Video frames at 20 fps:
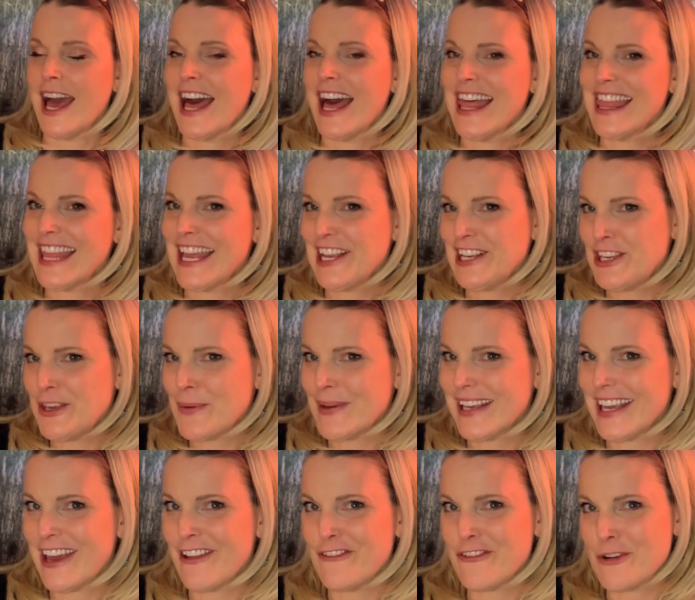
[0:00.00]
Thank you
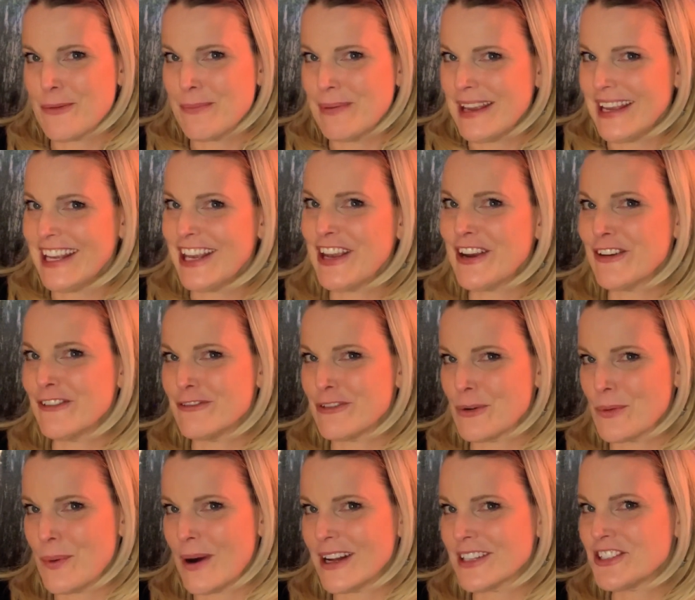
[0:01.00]
again for being here and for
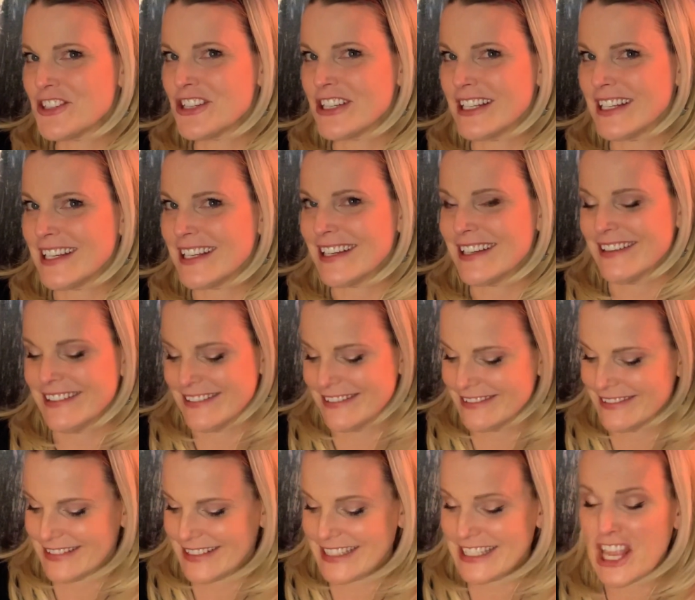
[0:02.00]
watching.
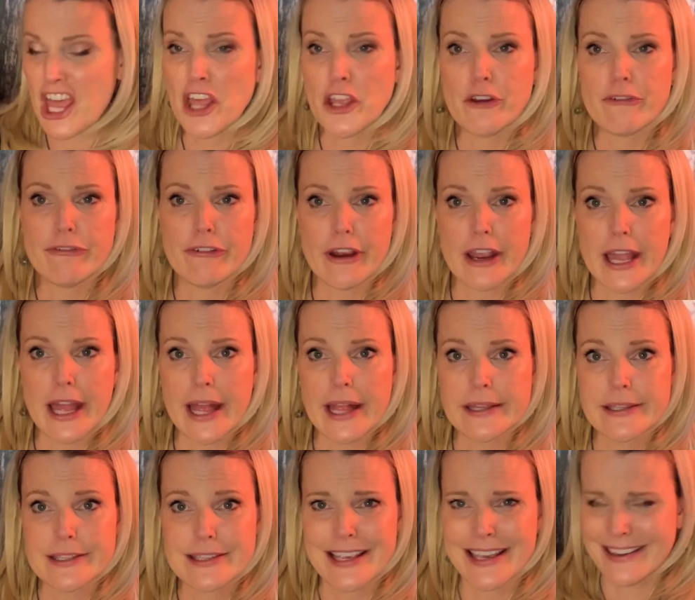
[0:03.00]
Tell your
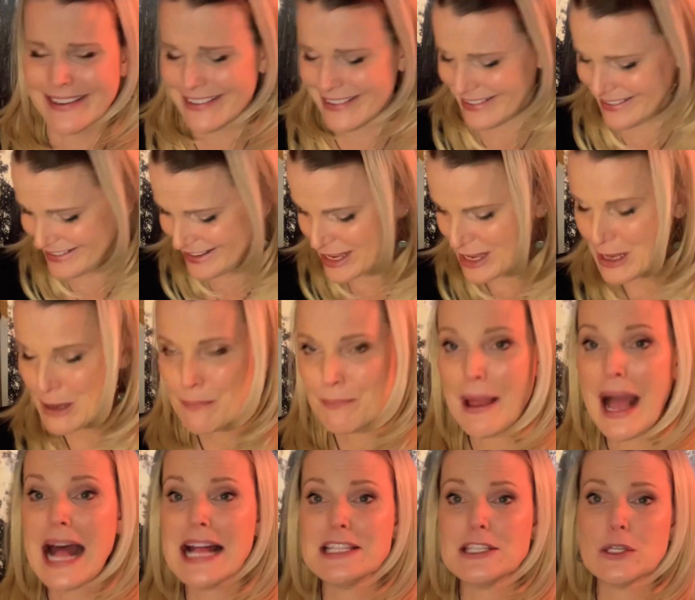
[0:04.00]
friends,
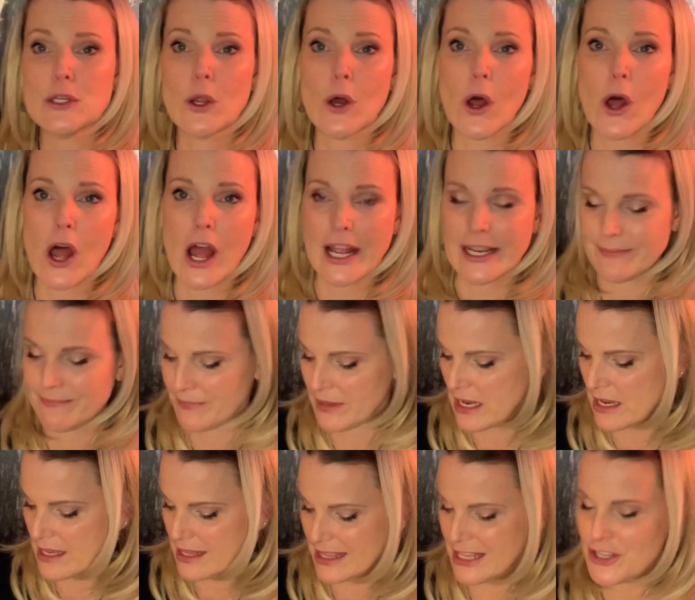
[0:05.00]
pass it on.
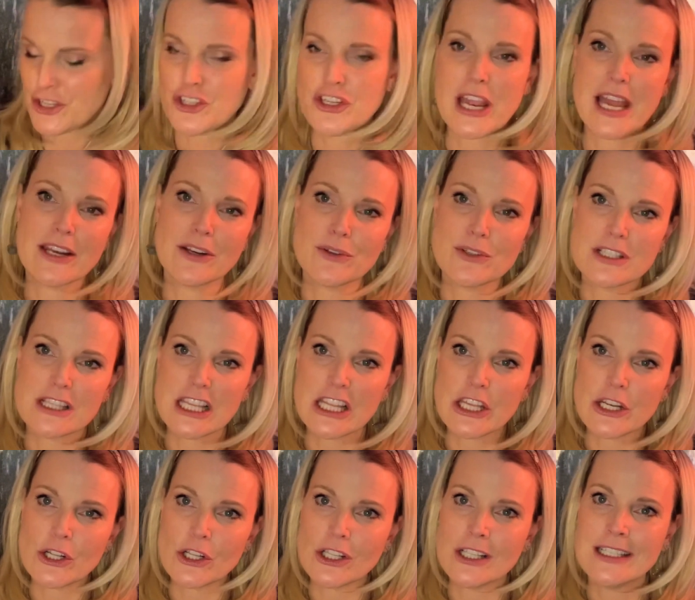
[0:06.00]
This channel's
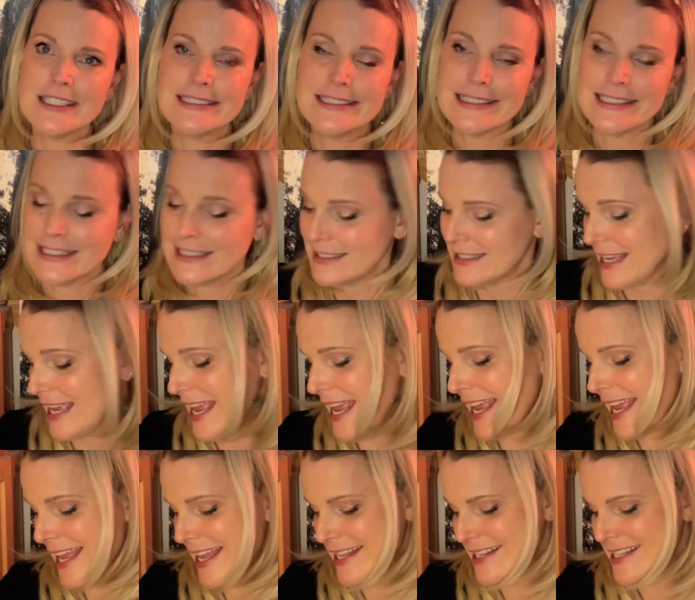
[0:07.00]
little
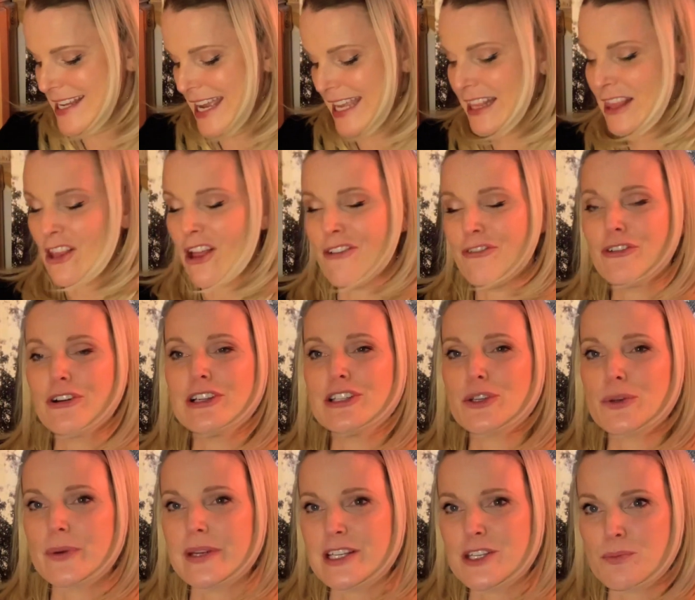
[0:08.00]
and I'd love for it to
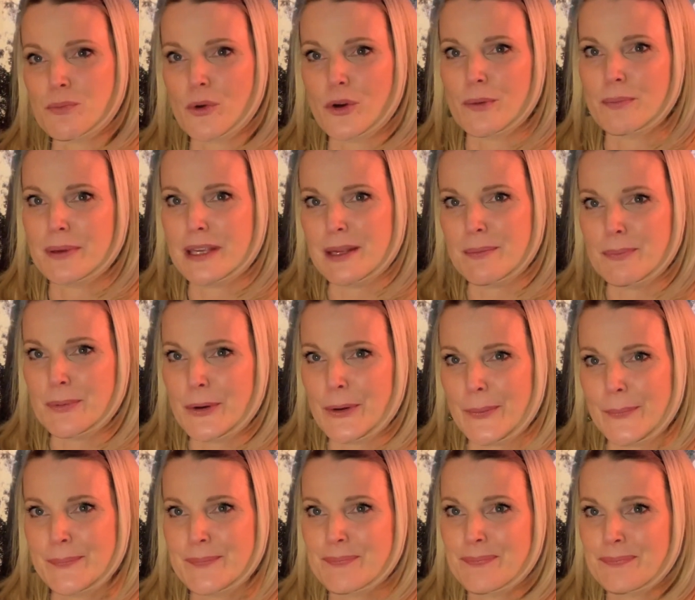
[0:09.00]
reach more people.
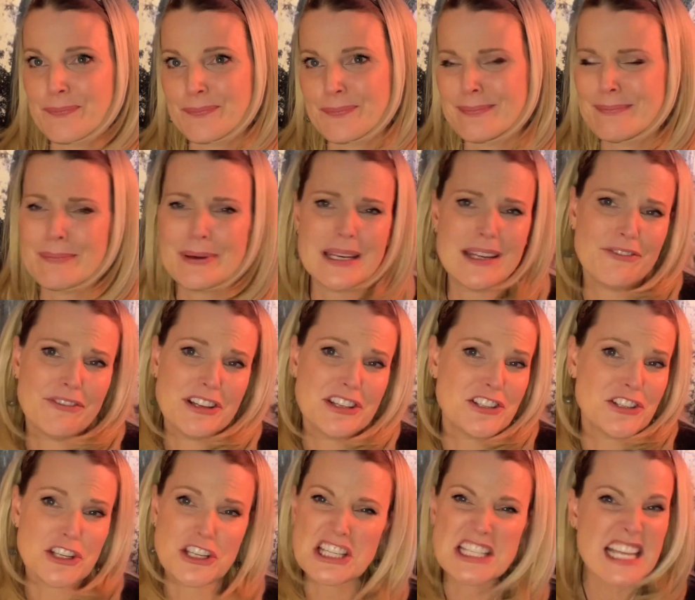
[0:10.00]
But if it's
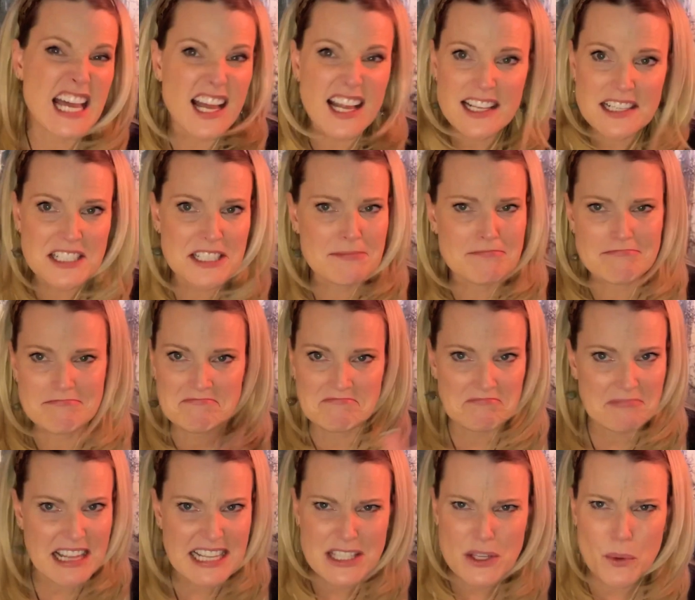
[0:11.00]
just us,
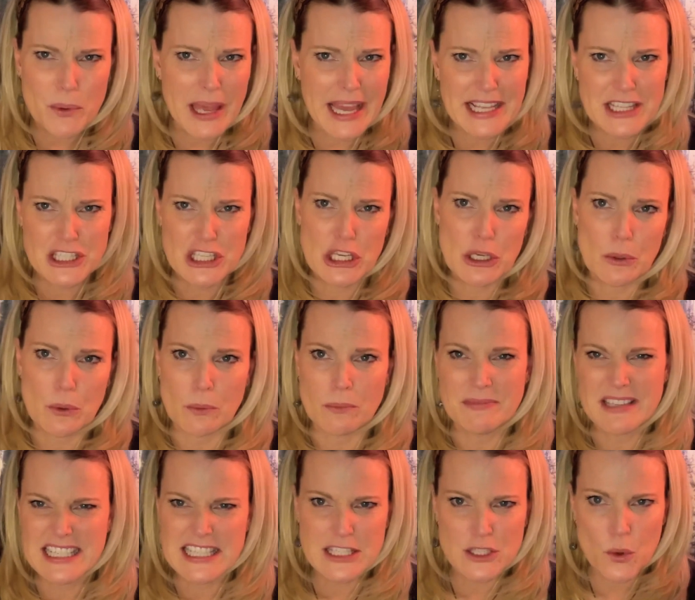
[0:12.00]
that's okay too.
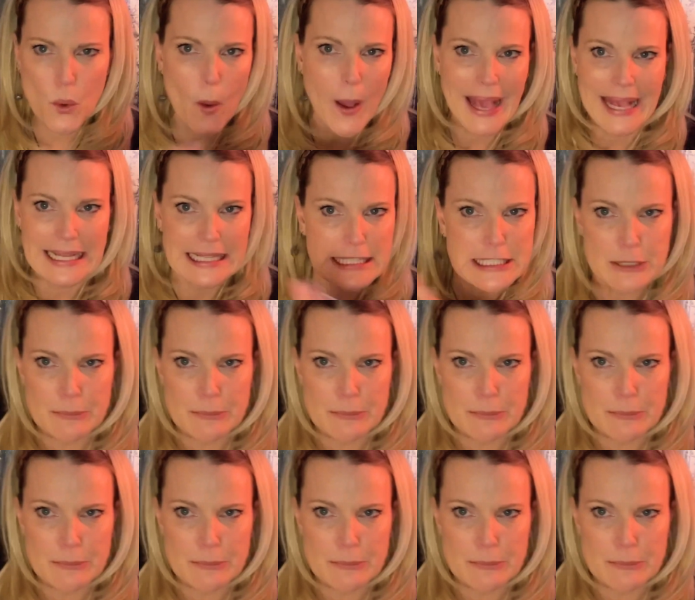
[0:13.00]
This is quaint.